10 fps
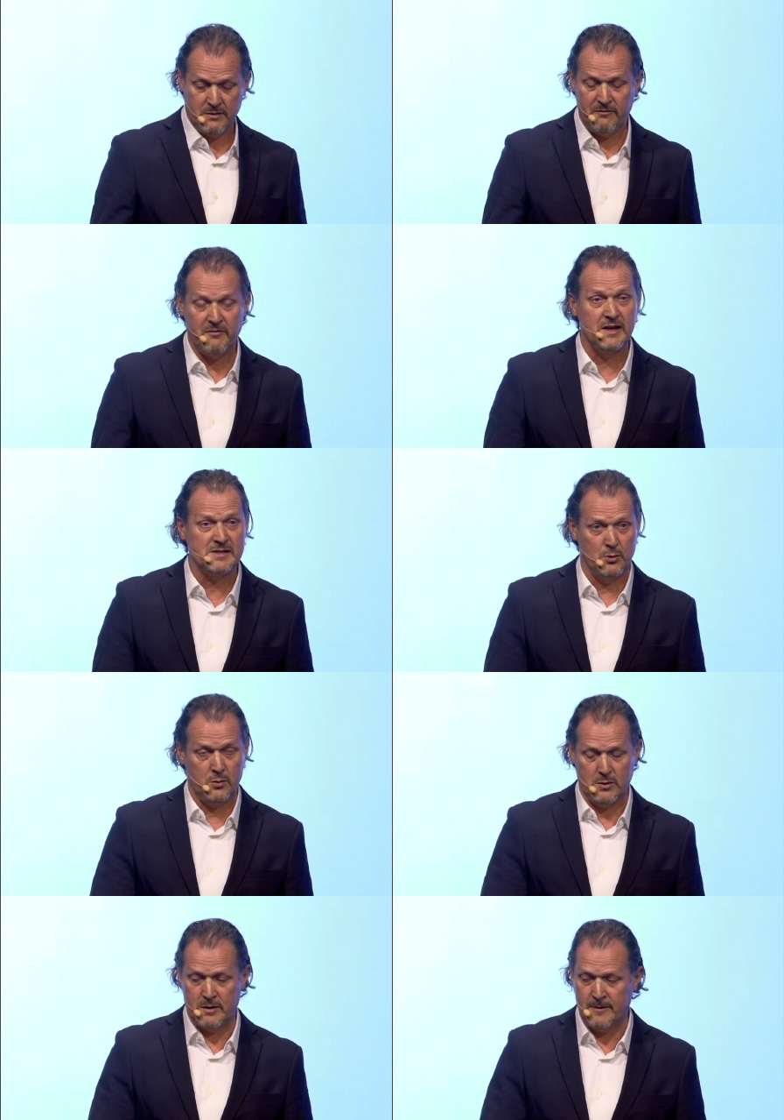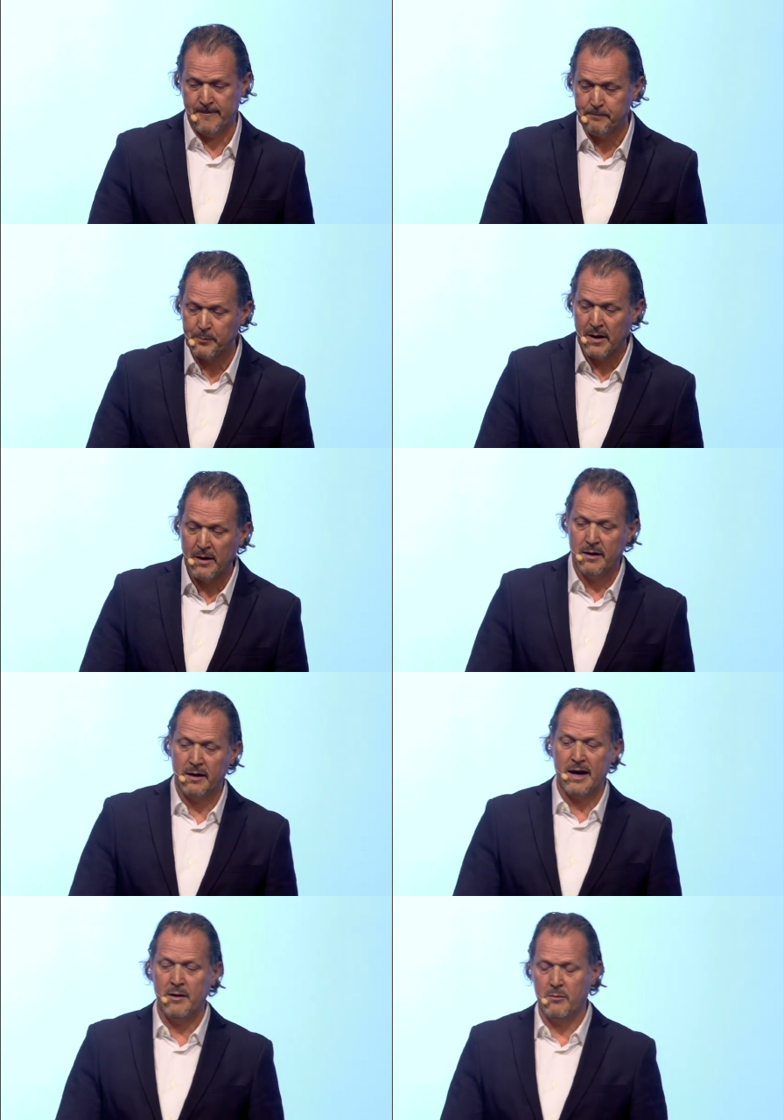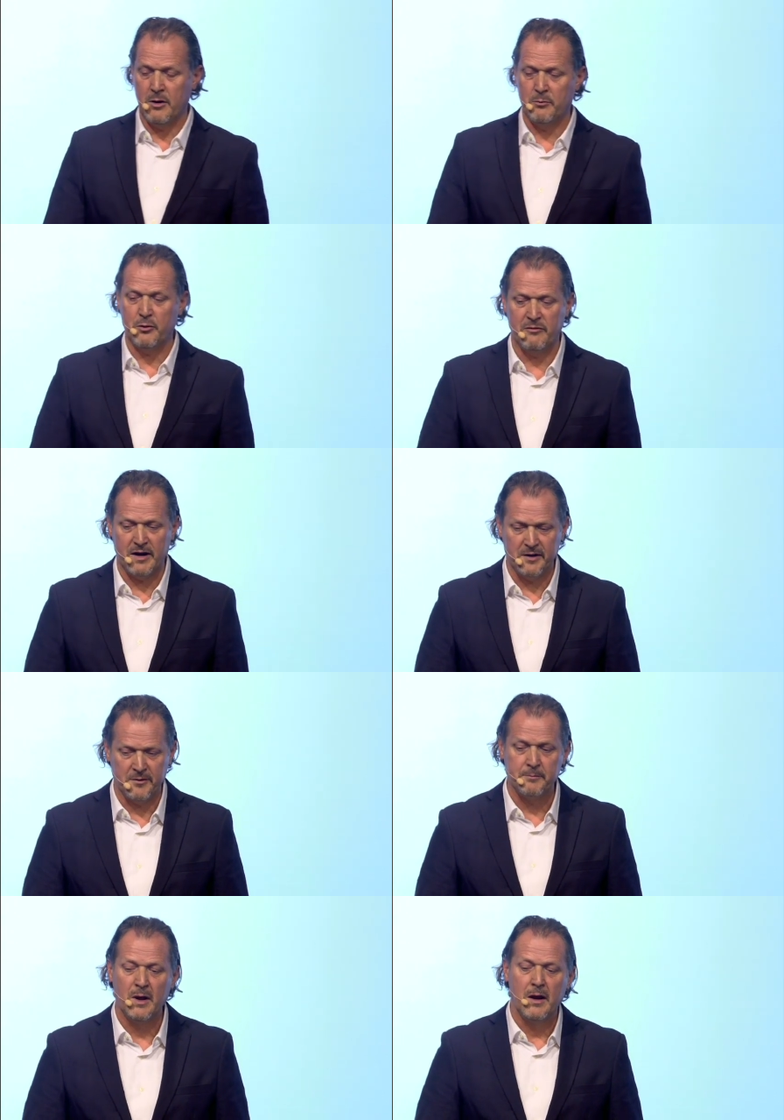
the Facebook uh, game uh, provider.